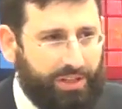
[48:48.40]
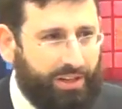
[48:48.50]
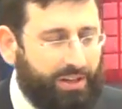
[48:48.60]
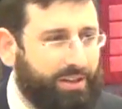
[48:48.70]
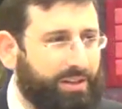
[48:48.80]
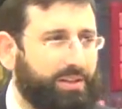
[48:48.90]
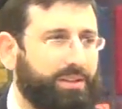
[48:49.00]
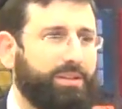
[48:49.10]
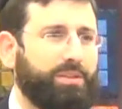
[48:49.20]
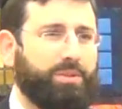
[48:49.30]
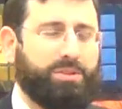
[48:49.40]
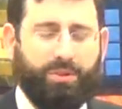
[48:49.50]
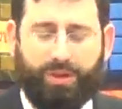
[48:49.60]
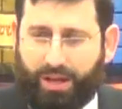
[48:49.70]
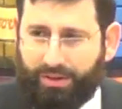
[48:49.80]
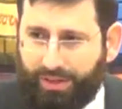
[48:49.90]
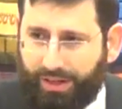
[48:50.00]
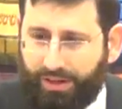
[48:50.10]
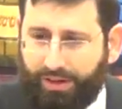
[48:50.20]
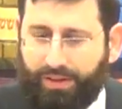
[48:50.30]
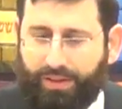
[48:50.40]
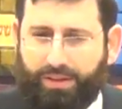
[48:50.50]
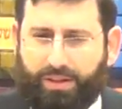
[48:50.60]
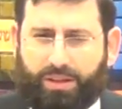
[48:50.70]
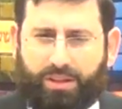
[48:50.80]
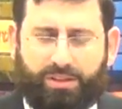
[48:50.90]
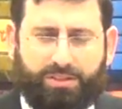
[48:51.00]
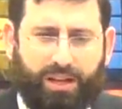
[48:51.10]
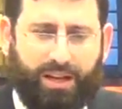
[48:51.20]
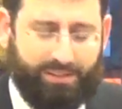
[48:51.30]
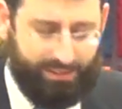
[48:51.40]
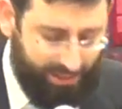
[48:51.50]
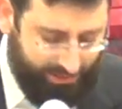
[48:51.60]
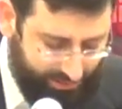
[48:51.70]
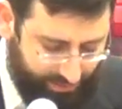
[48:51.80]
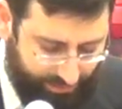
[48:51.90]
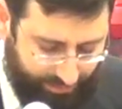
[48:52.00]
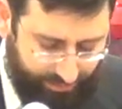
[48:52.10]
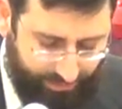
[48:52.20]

over here? What's going on over here? The Zayar says